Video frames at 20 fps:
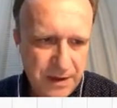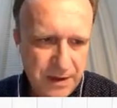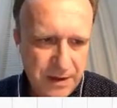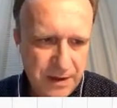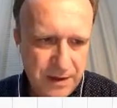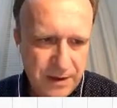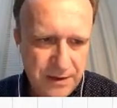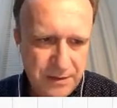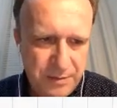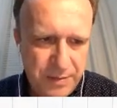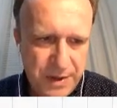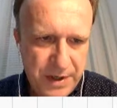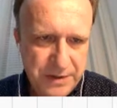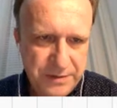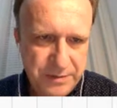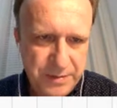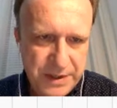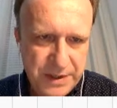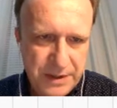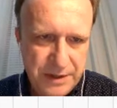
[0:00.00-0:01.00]
In
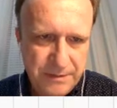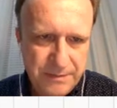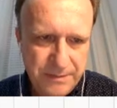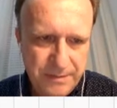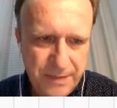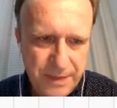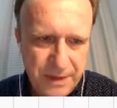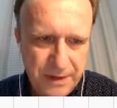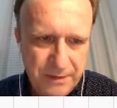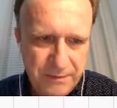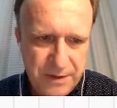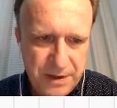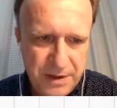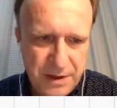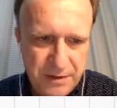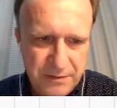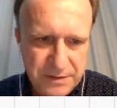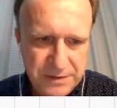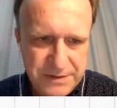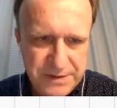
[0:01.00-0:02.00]
part B, we
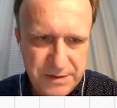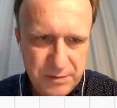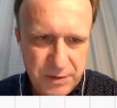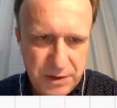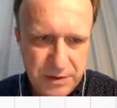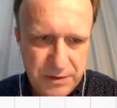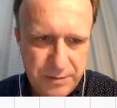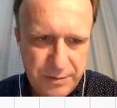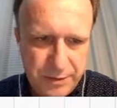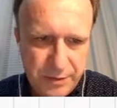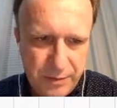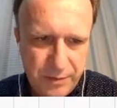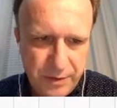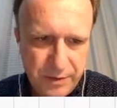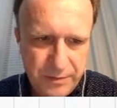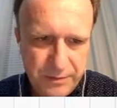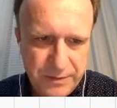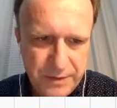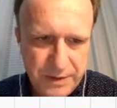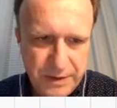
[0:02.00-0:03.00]
have a similar
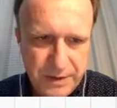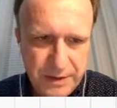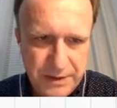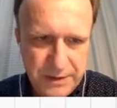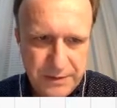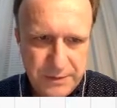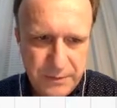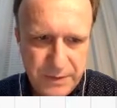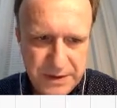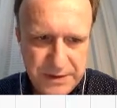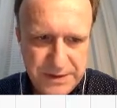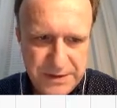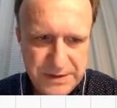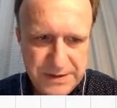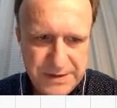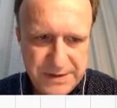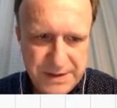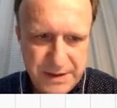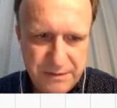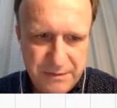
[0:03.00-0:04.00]
problem,
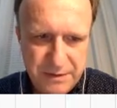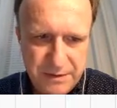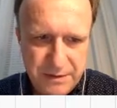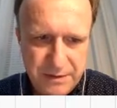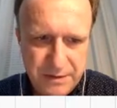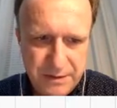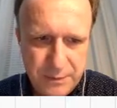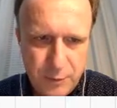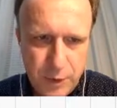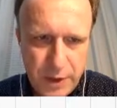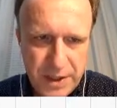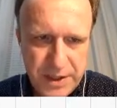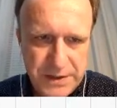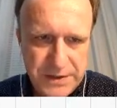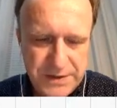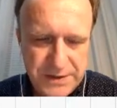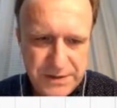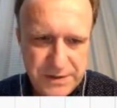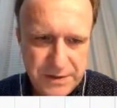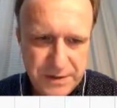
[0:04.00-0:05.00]
27
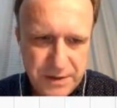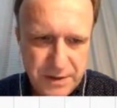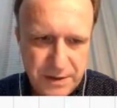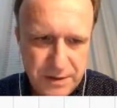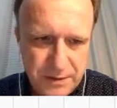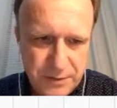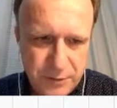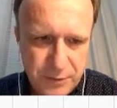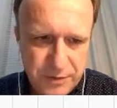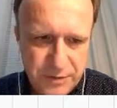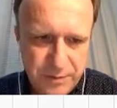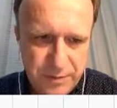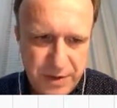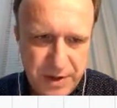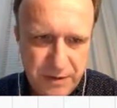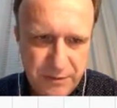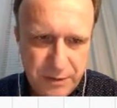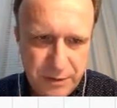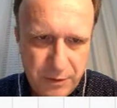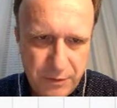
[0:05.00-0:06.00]
raised to the
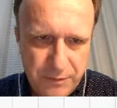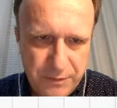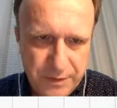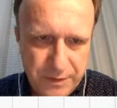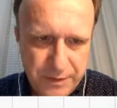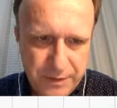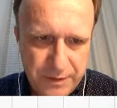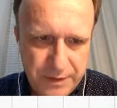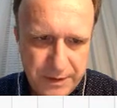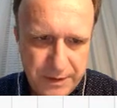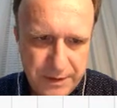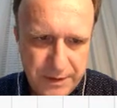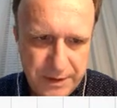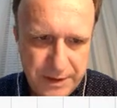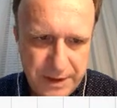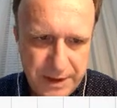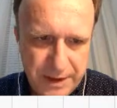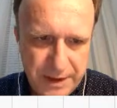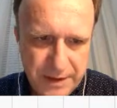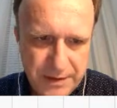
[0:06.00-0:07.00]
power of
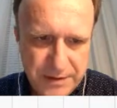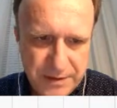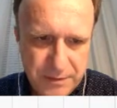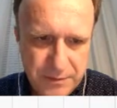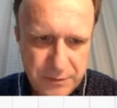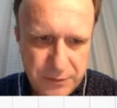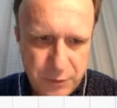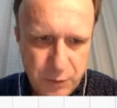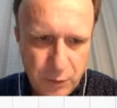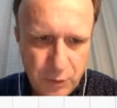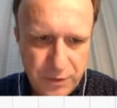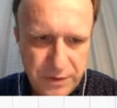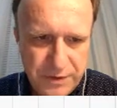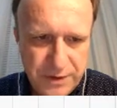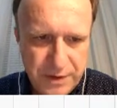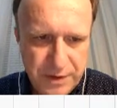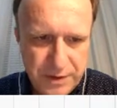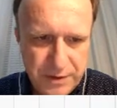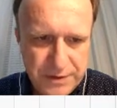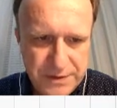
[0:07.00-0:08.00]
negative
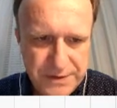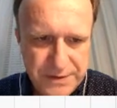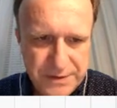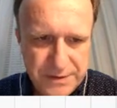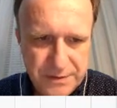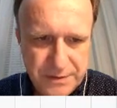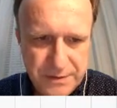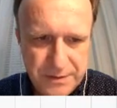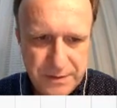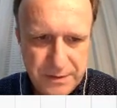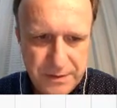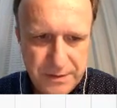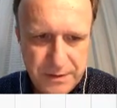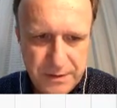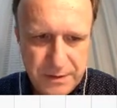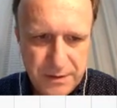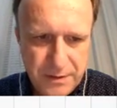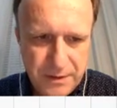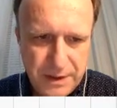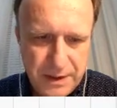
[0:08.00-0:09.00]
2/3.
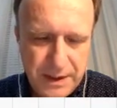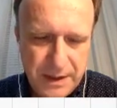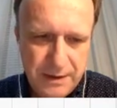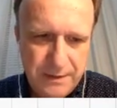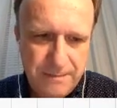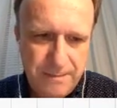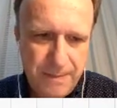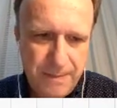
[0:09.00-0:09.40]
Okay?